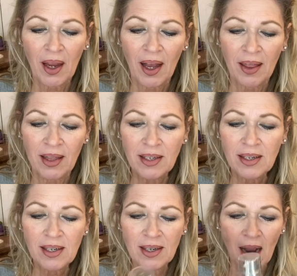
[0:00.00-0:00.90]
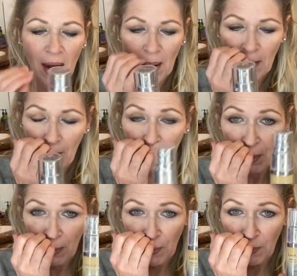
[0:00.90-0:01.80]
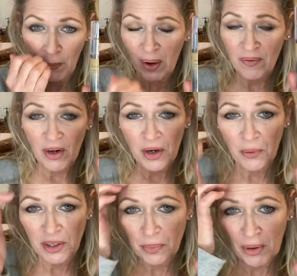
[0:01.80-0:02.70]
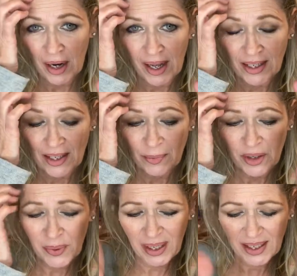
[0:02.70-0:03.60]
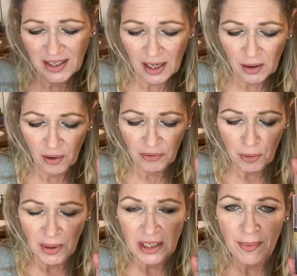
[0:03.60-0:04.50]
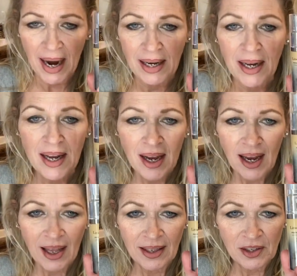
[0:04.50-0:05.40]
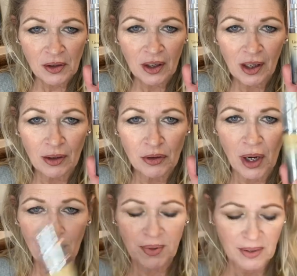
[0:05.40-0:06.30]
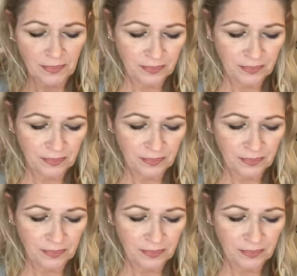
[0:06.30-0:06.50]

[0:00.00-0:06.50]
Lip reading: This is one of our newest products. It was released, I don't know, a few months back, and these are the glow drops.